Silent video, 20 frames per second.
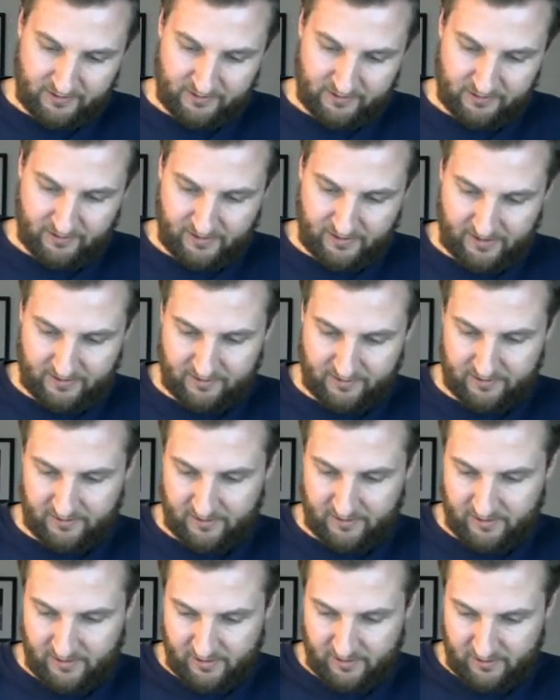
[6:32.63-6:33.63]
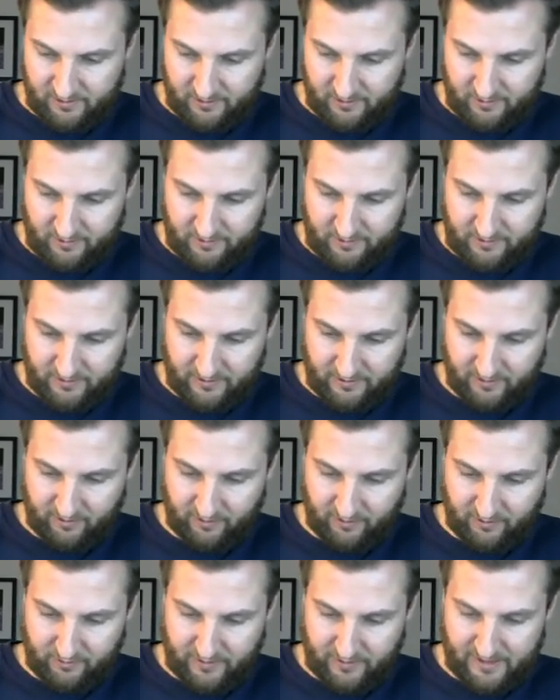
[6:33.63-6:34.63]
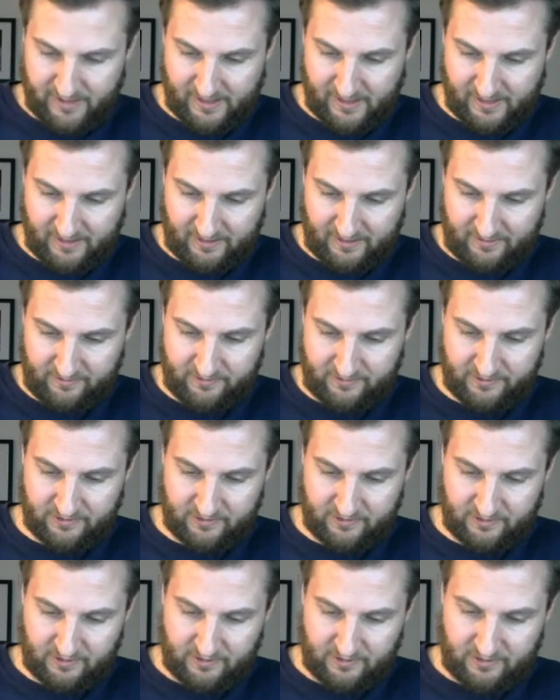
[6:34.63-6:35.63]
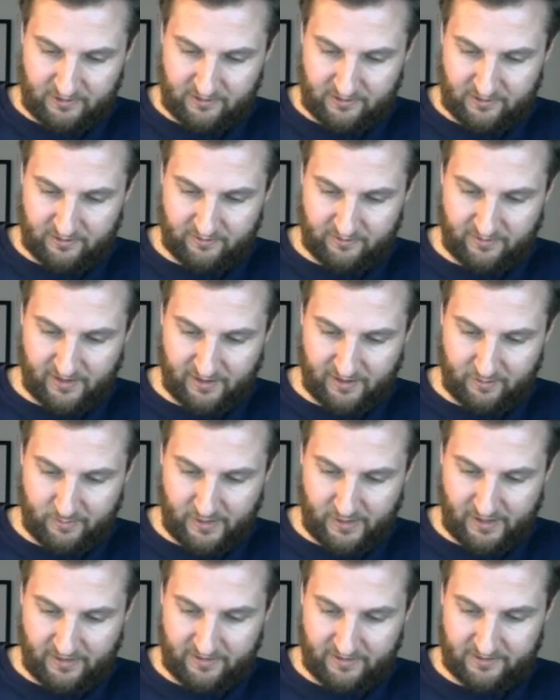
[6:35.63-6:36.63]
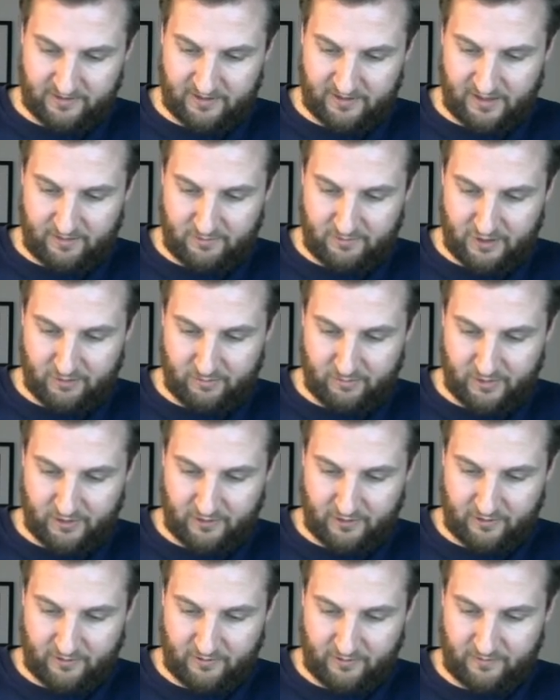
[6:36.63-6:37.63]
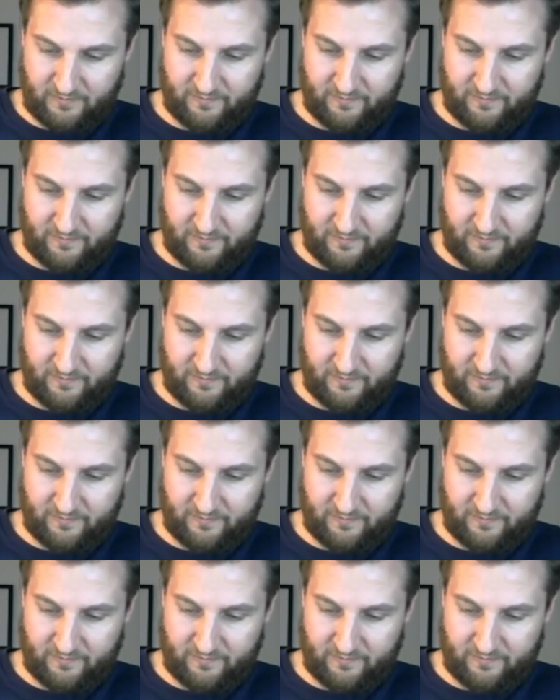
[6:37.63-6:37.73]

So that's u to the 3/2 divided by the same number